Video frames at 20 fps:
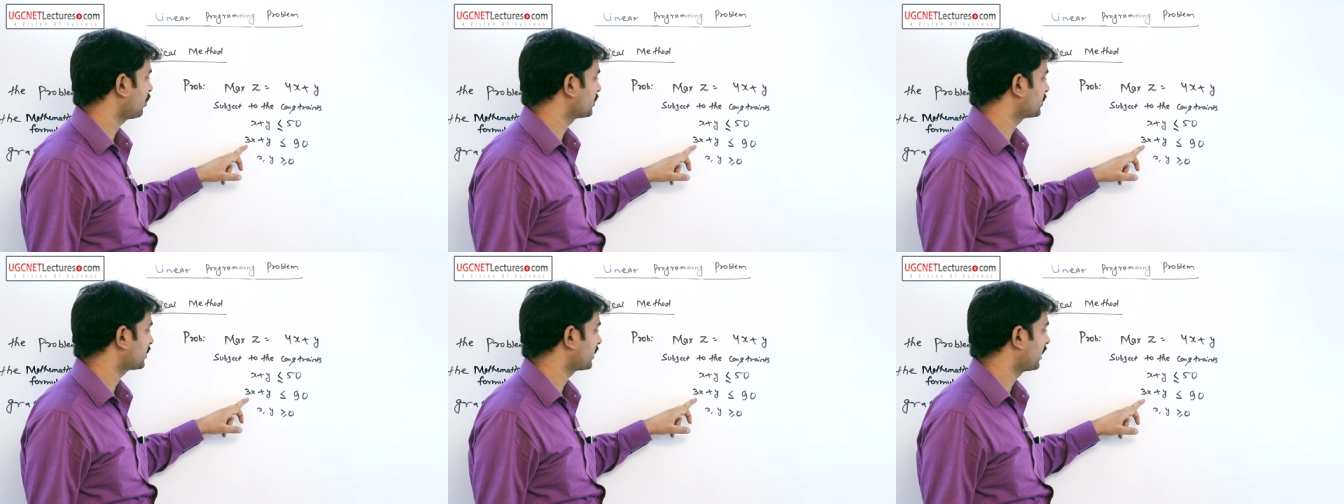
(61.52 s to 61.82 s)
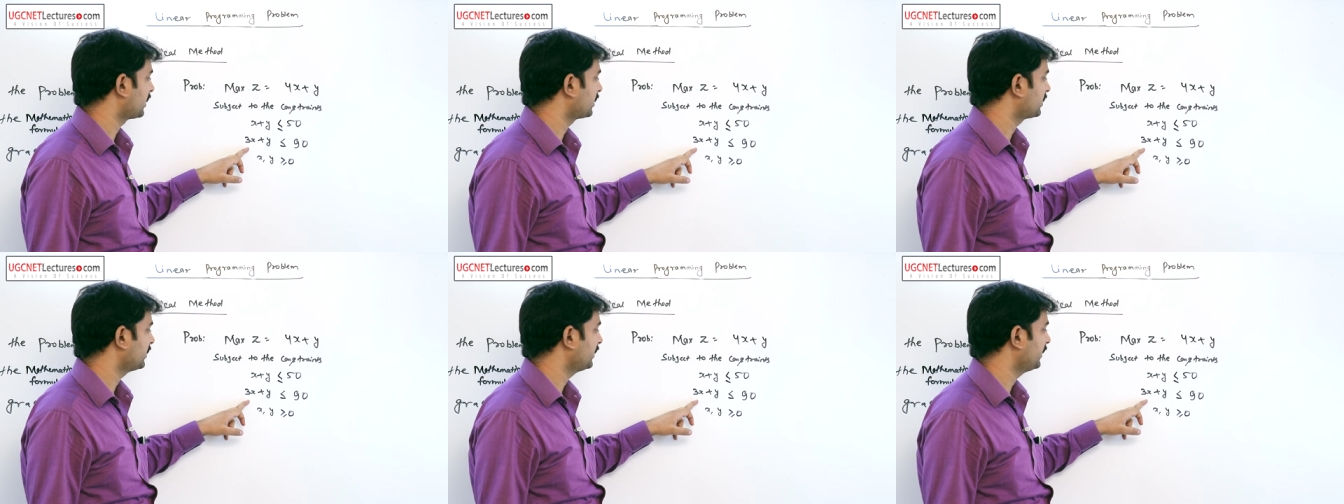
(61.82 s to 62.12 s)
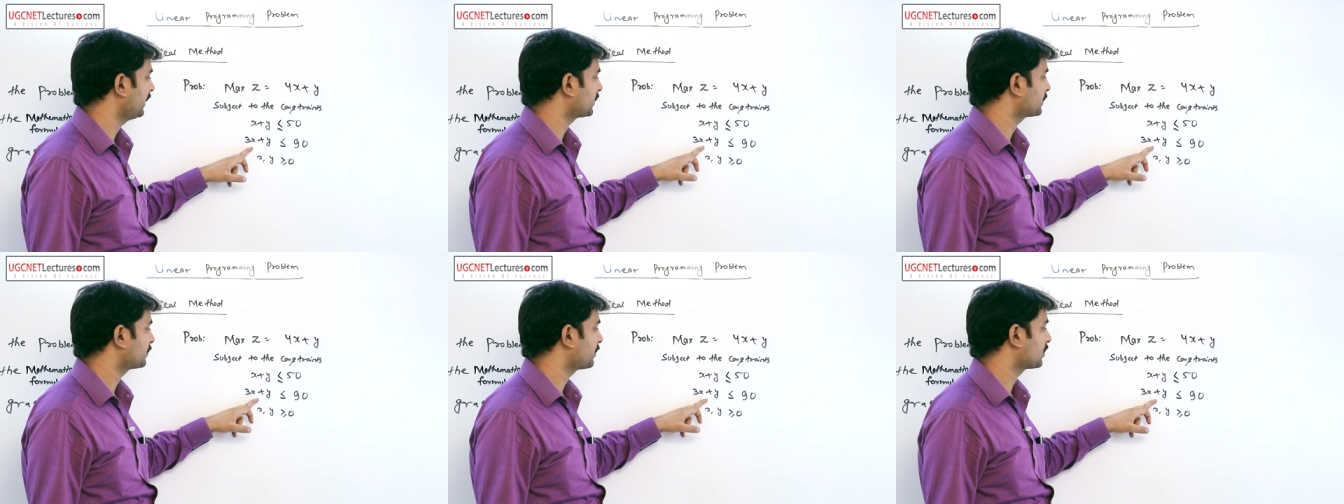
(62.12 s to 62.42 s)
constraint
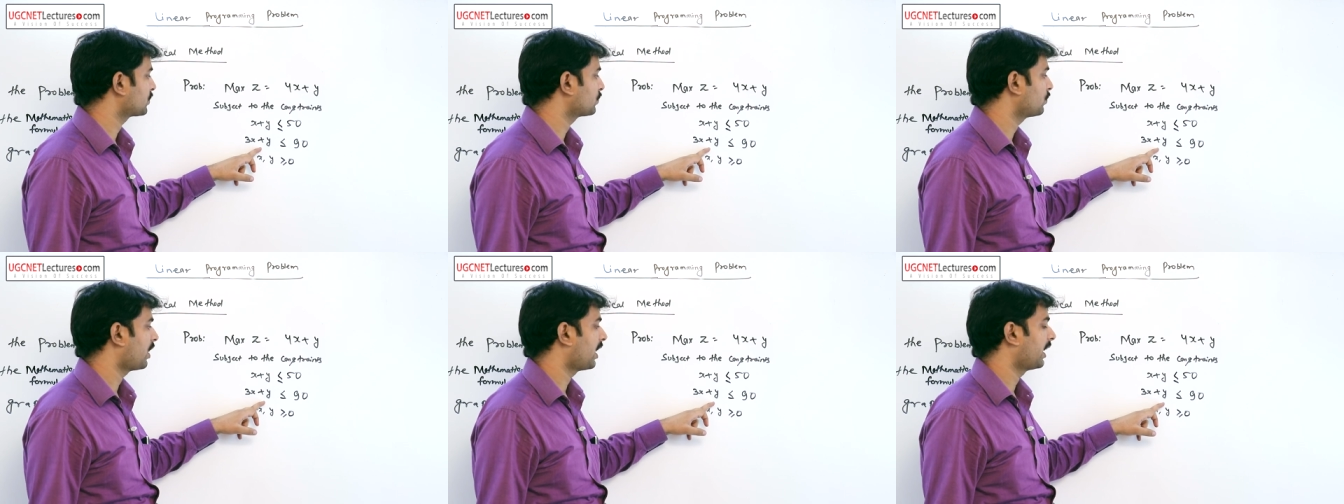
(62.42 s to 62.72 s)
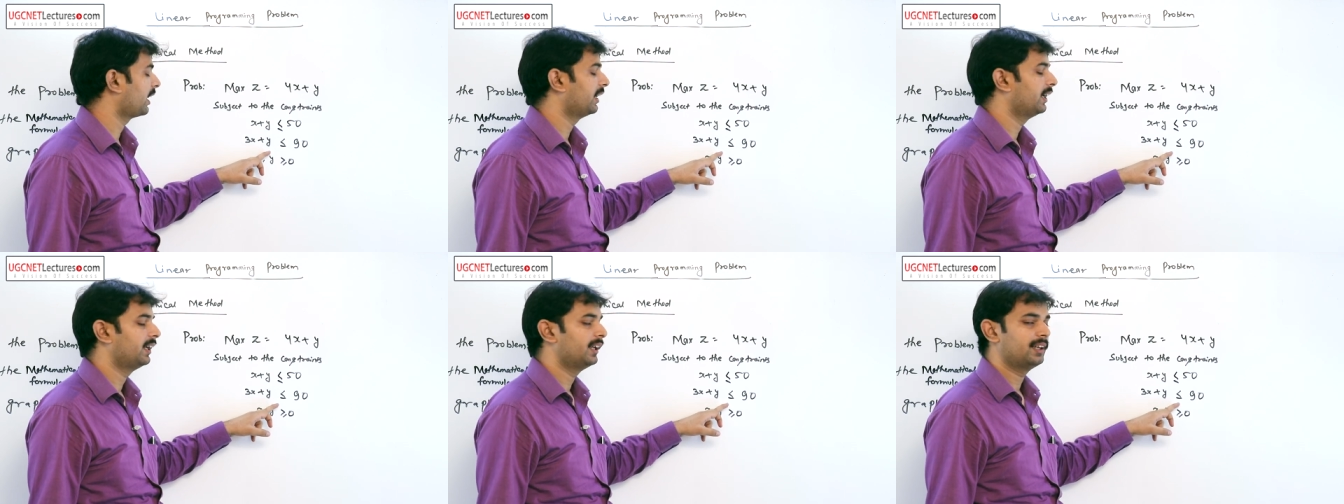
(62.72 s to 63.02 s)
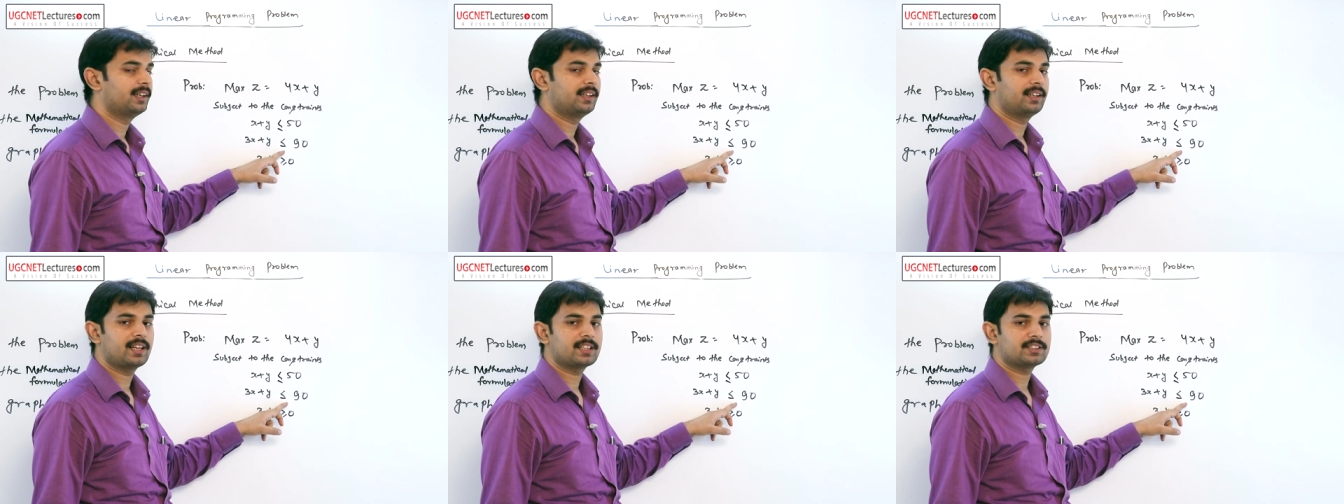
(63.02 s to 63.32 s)
three x plus y
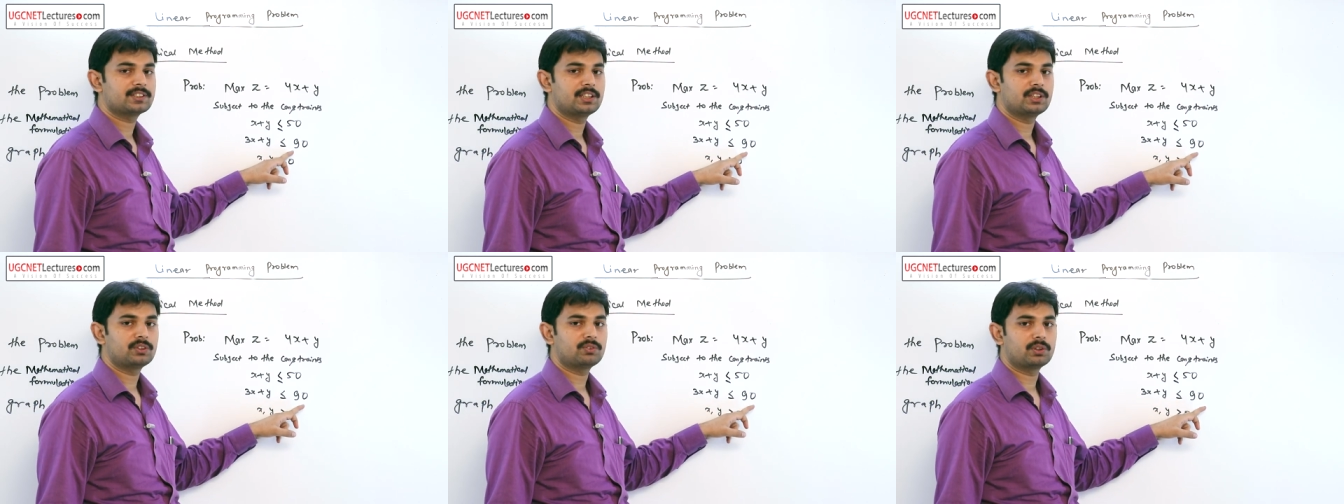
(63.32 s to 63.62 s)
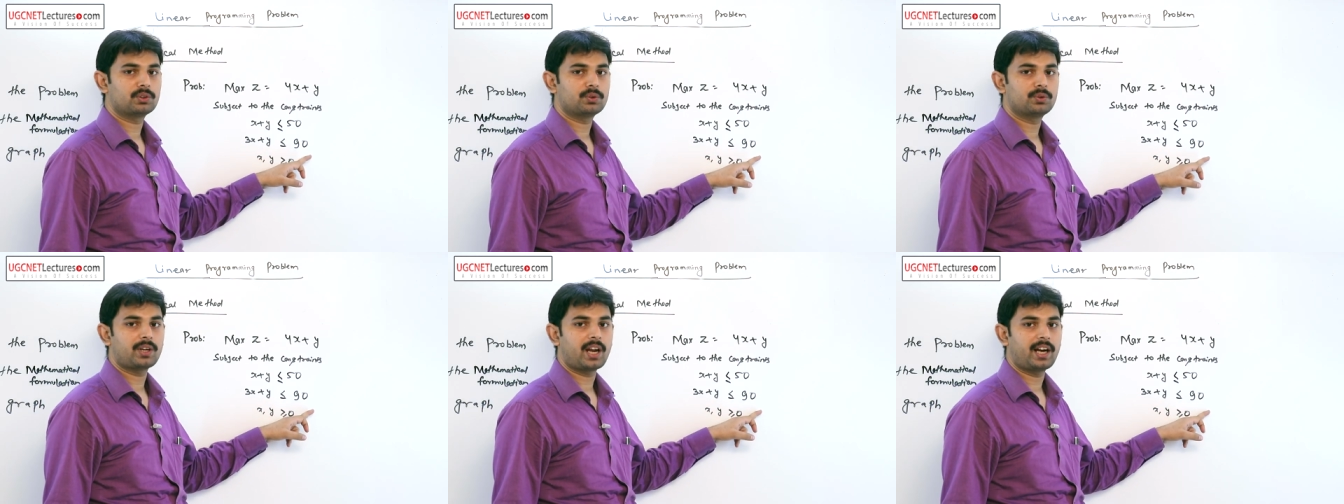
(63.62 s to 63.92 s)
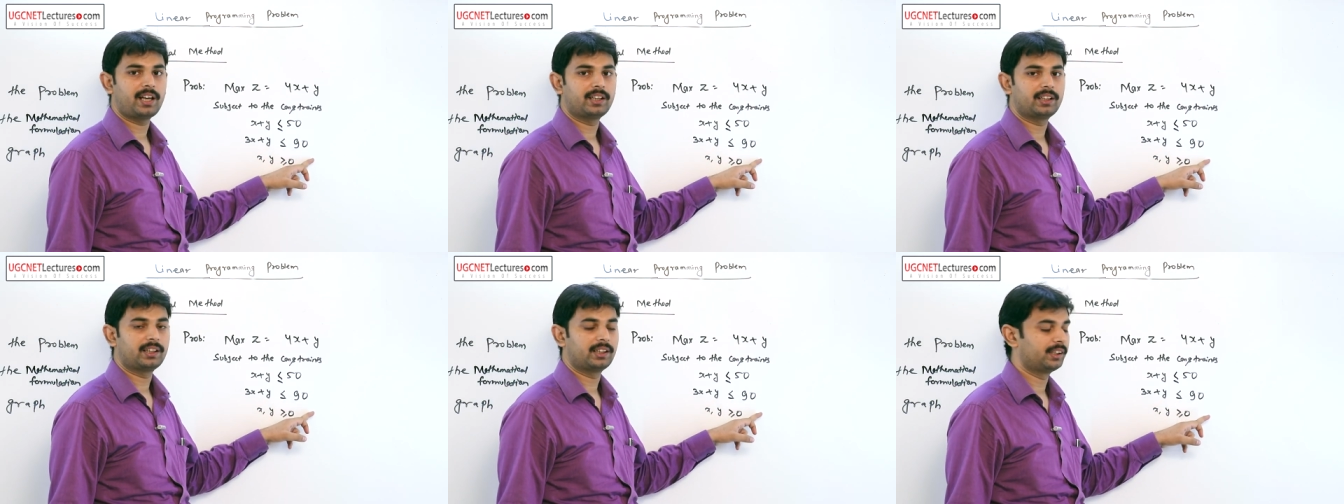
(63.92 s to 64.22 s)
less than equal to
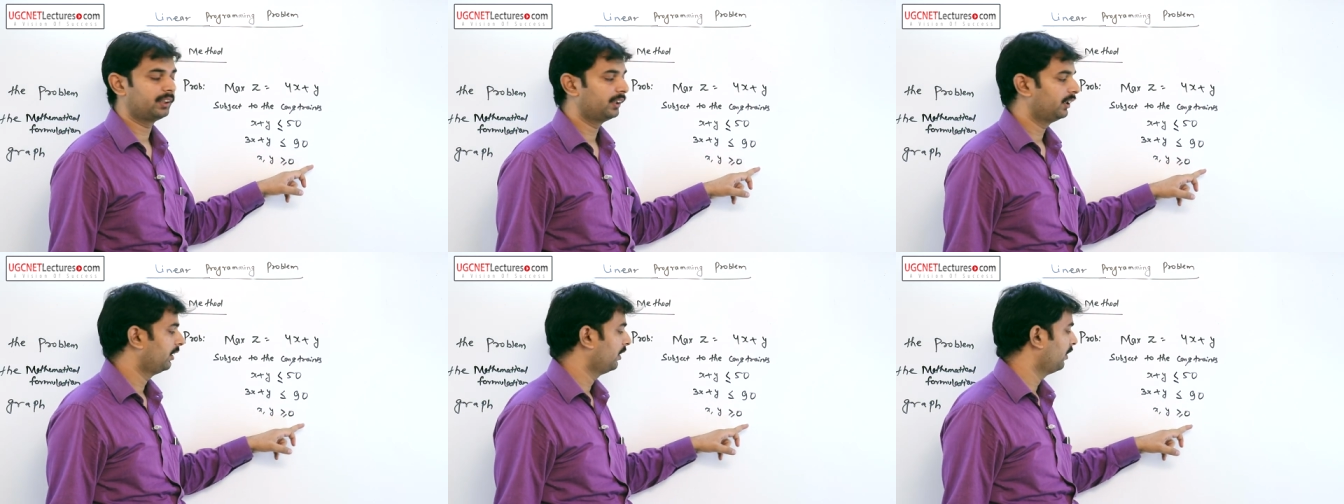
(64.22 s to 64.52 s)
ninety,